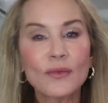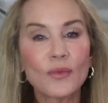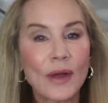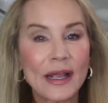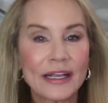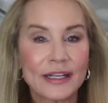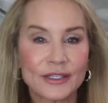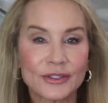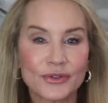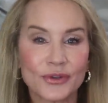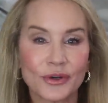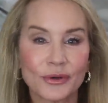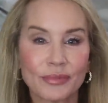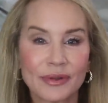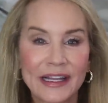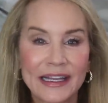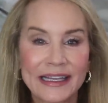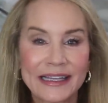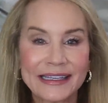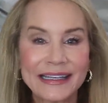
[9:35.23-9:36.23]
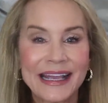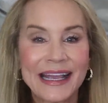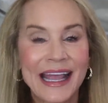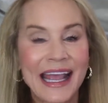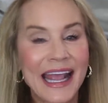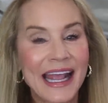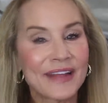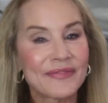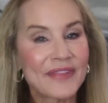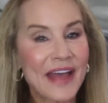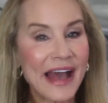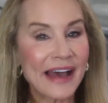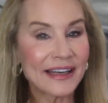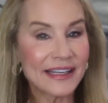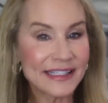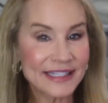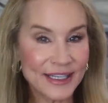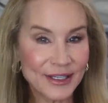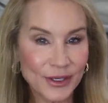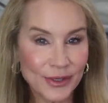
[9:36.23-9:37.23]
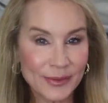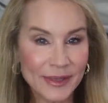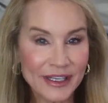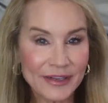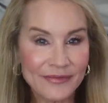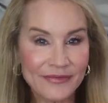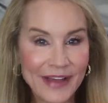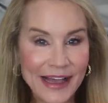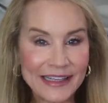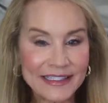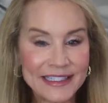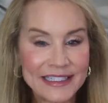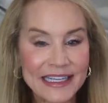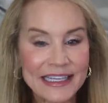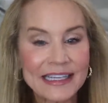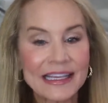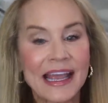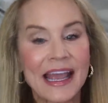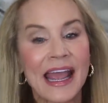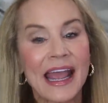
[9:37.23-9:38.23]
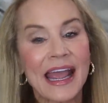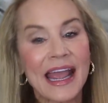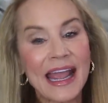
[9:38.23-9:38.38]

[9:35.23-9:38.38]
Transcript: weight control plan, and that is intermittent fasting.